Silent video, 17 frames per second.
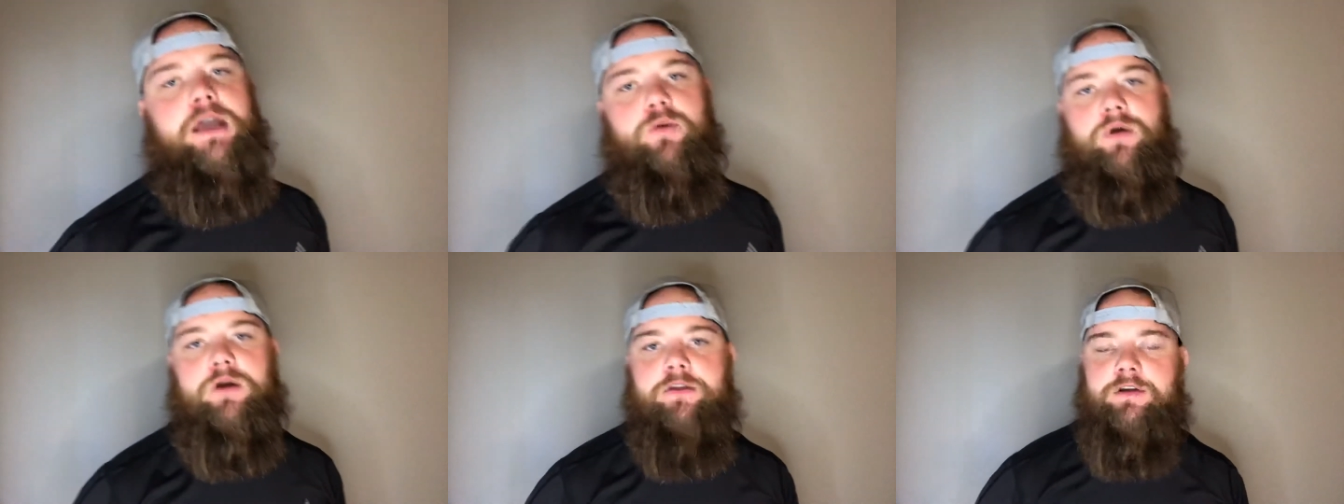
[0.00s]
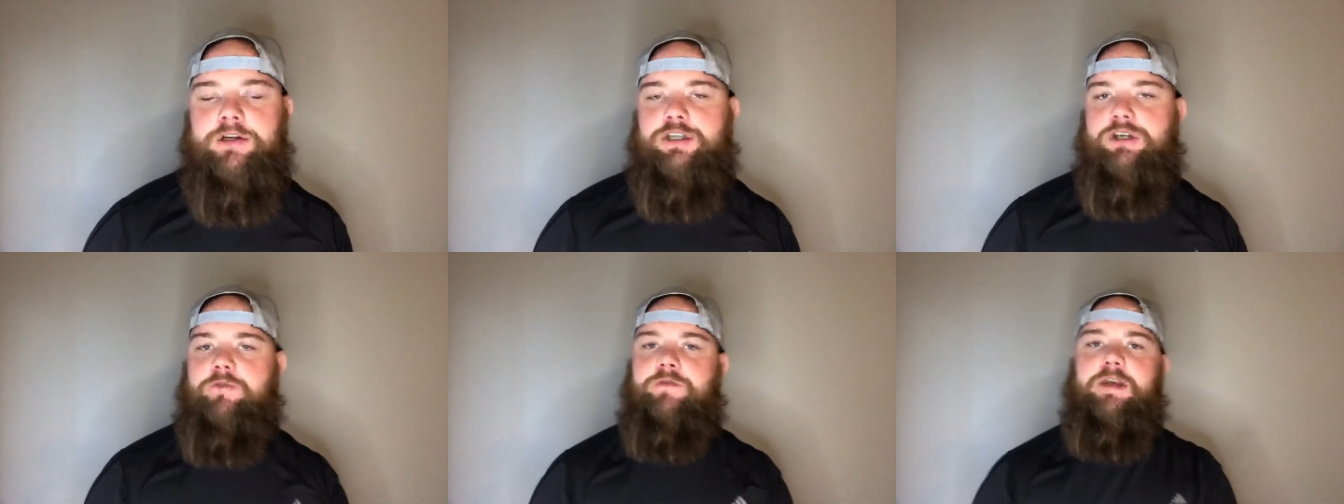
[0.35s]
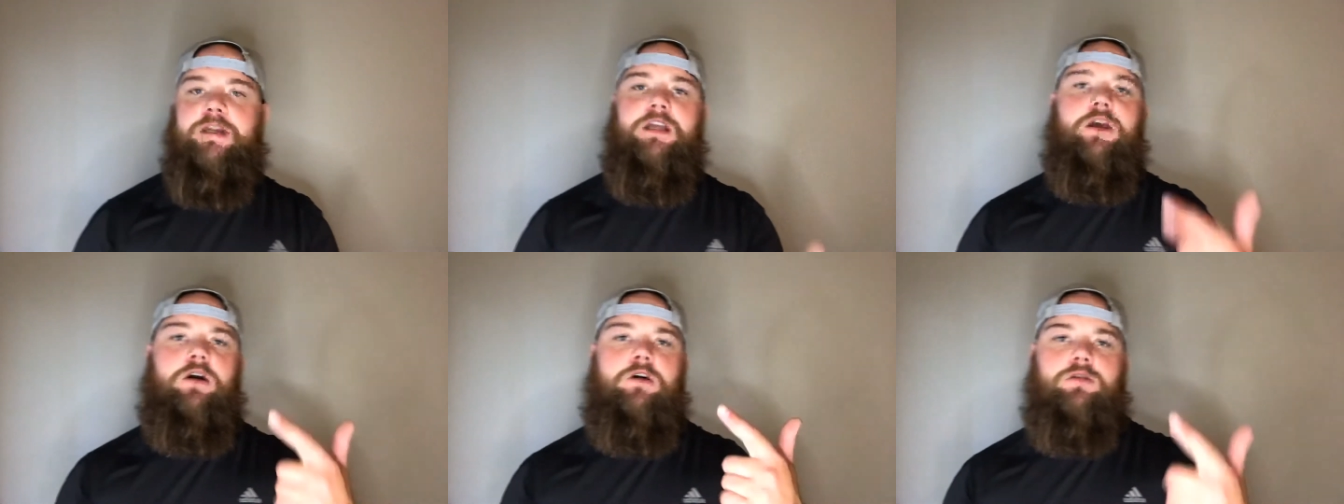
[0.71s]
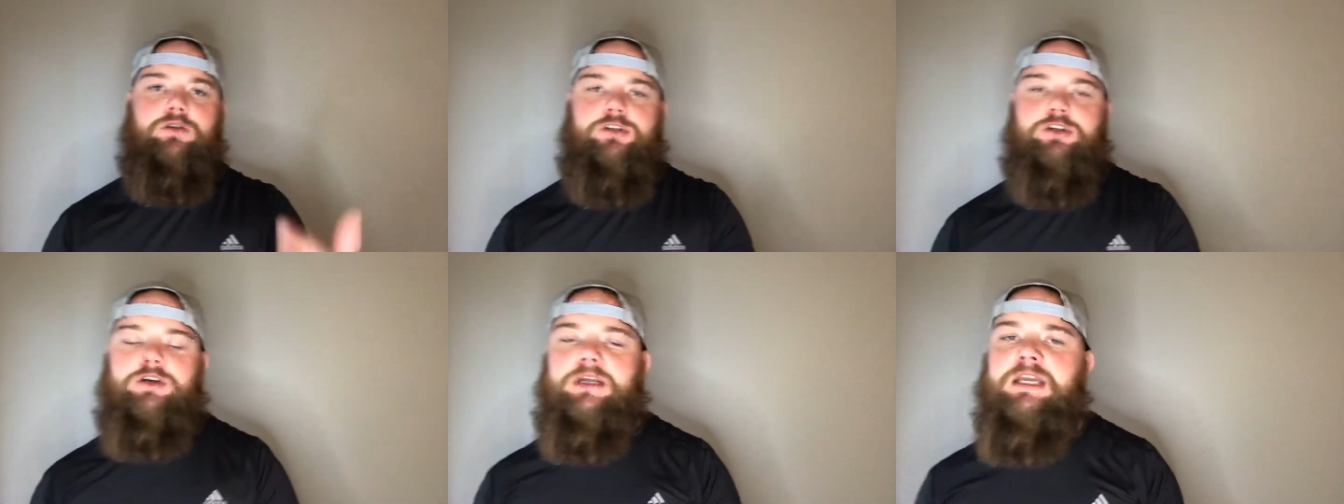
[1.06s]
Whether it's your
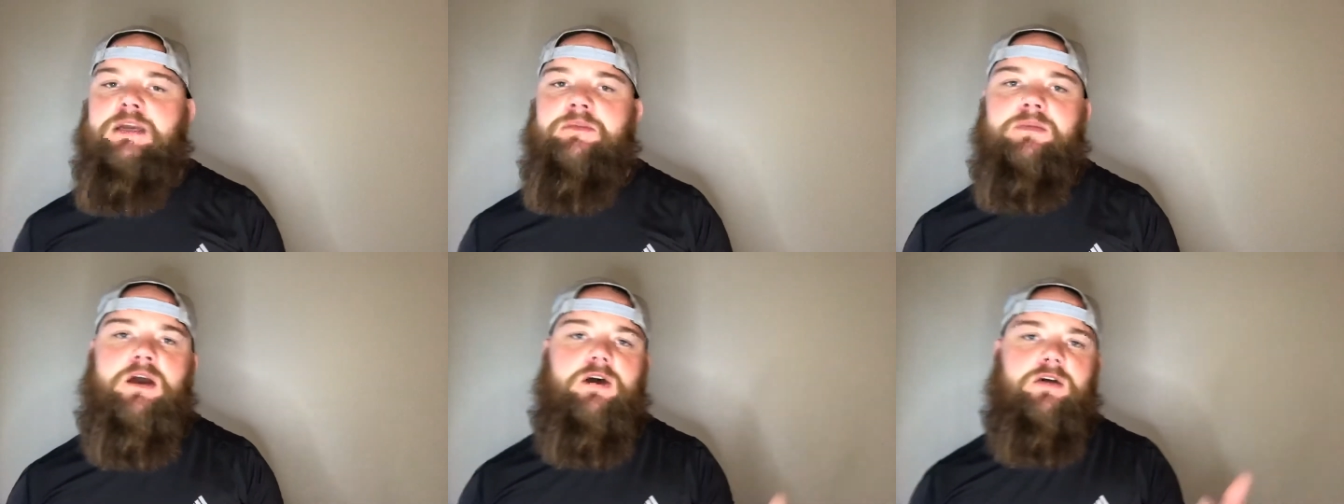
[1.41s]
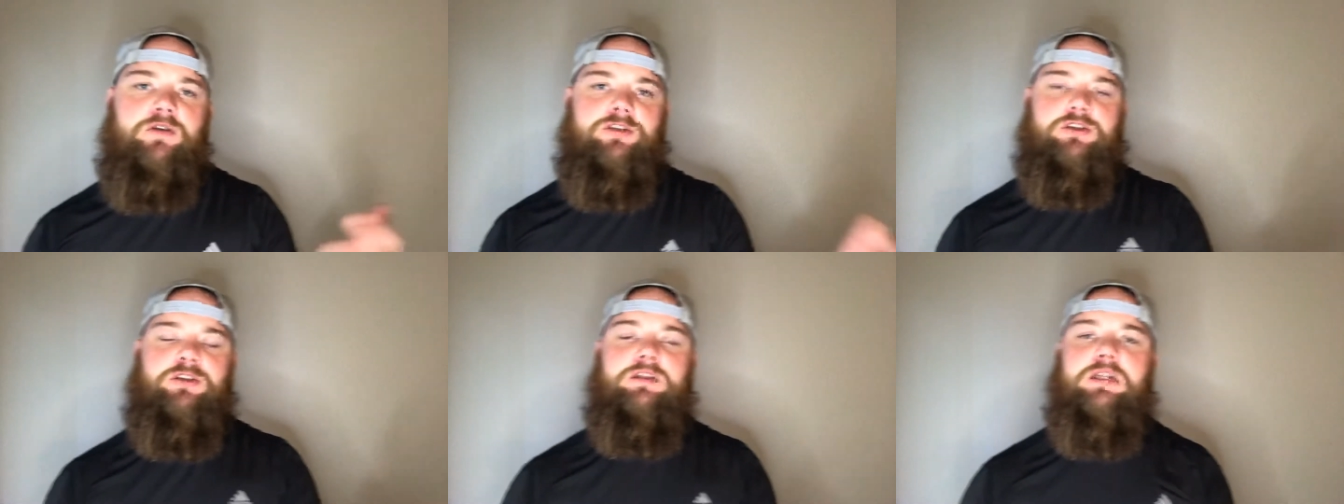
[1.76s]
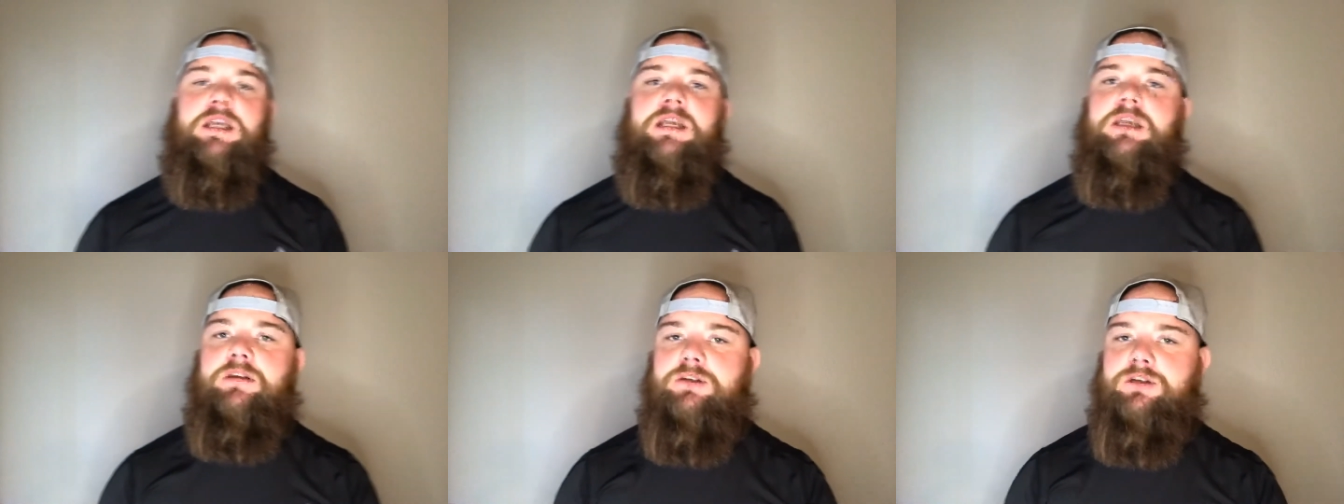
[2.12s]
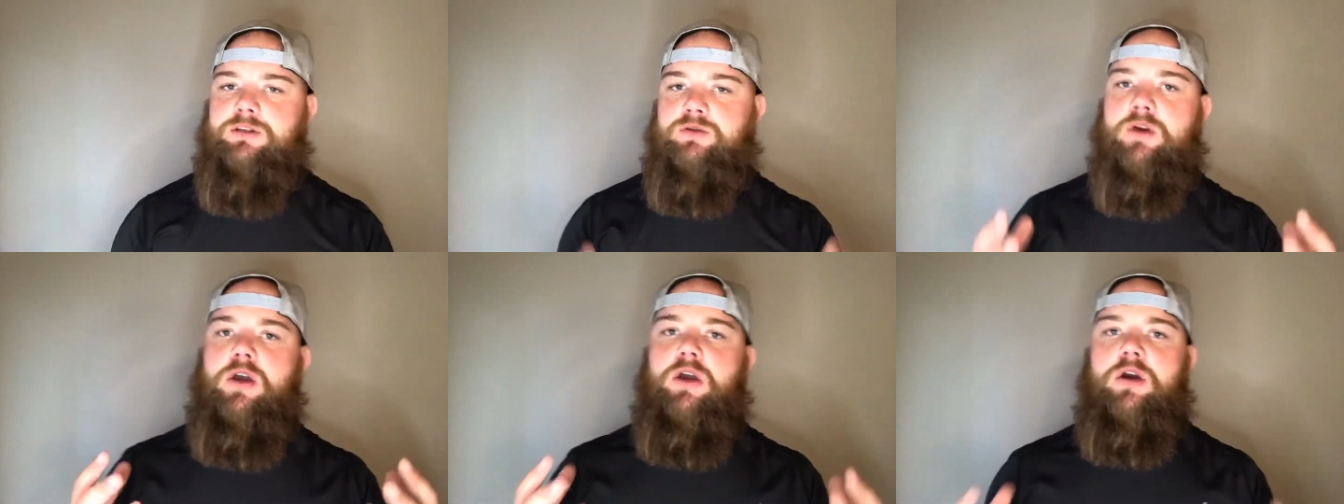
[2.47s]
videos, your emails, your links,
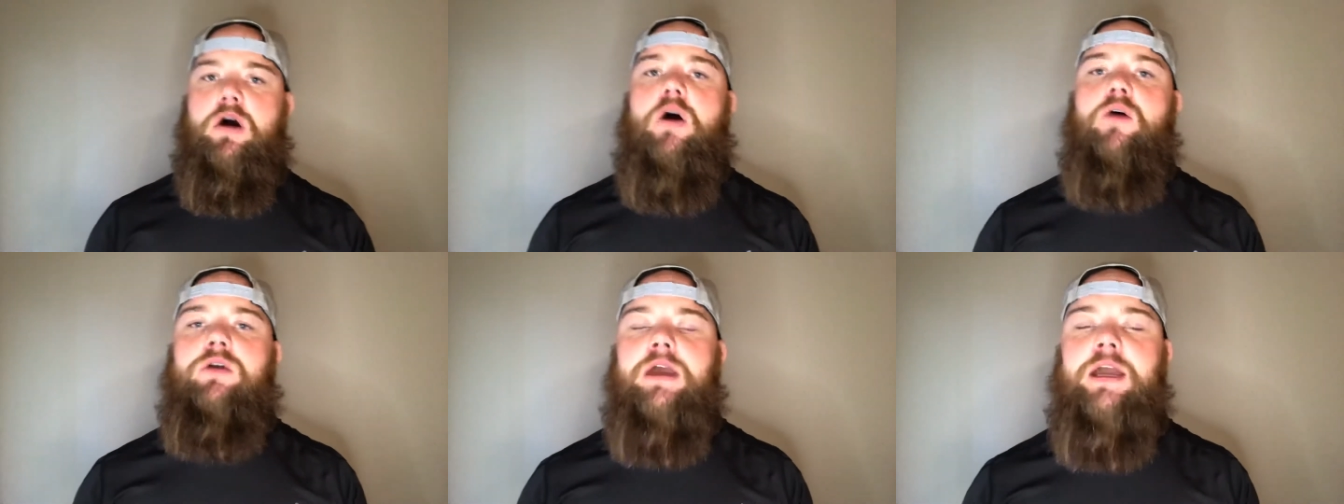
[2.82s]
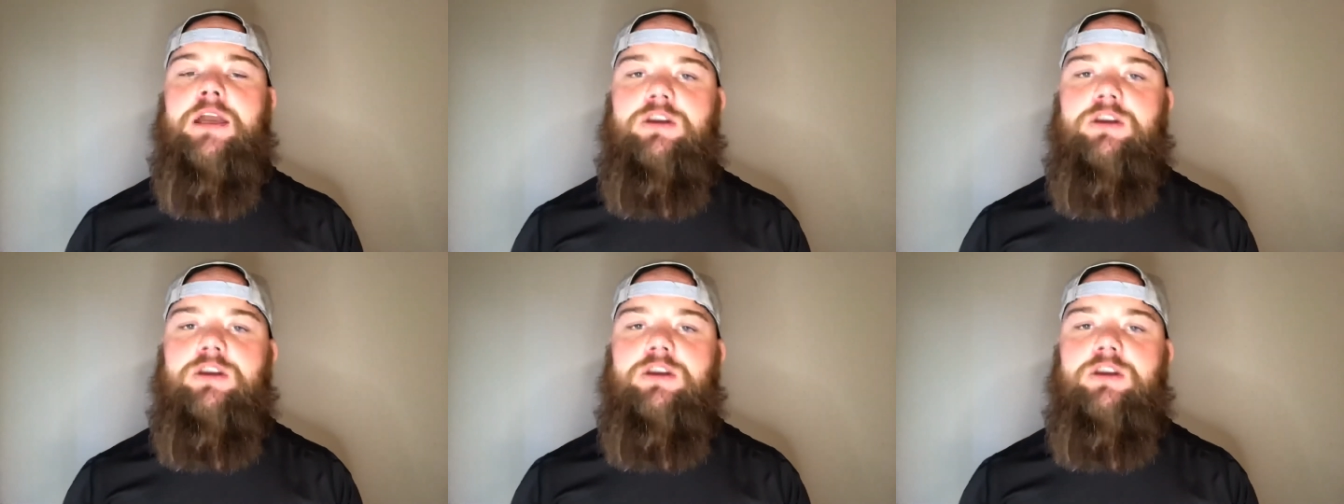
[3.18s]
okay?